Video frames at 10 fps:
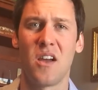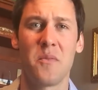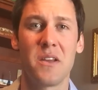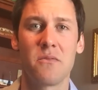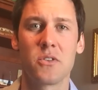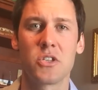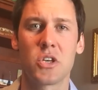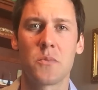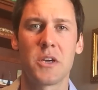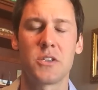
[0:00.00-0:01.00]
I've been able to
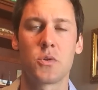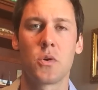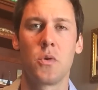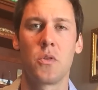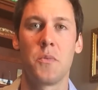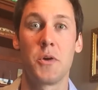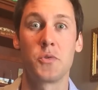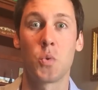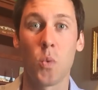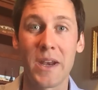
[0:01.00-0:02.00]
share my story with
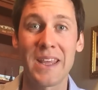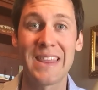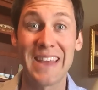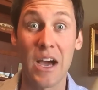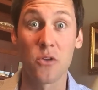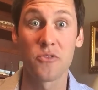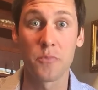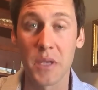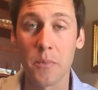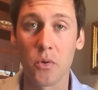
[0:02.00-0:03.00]
about
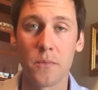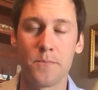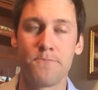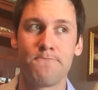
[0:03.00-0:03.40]
20,000 people.